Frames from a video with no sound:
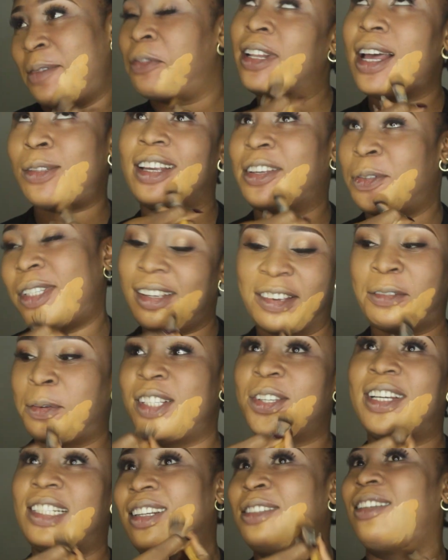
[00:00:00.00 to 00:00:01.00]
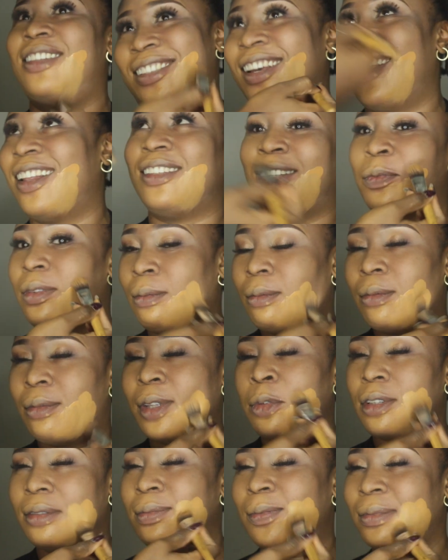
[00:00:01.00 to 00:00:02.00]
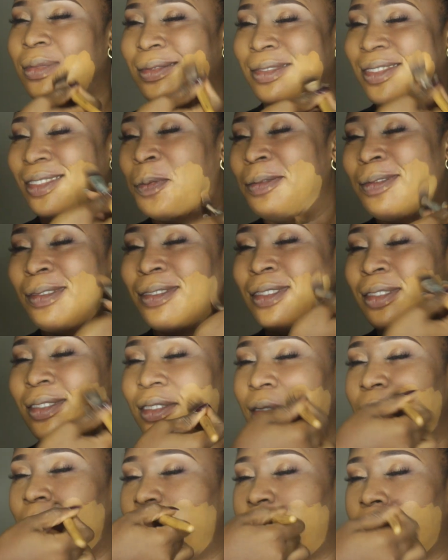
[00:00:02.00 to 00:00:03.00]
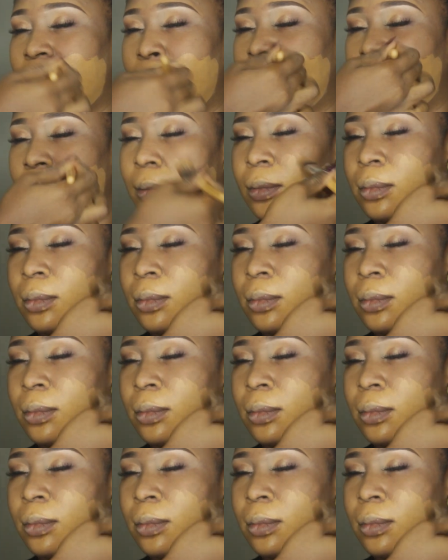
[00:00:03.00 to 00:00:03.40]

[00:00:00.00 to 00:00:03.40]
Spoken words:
just everywhere, and I blend this in with a beauty blender.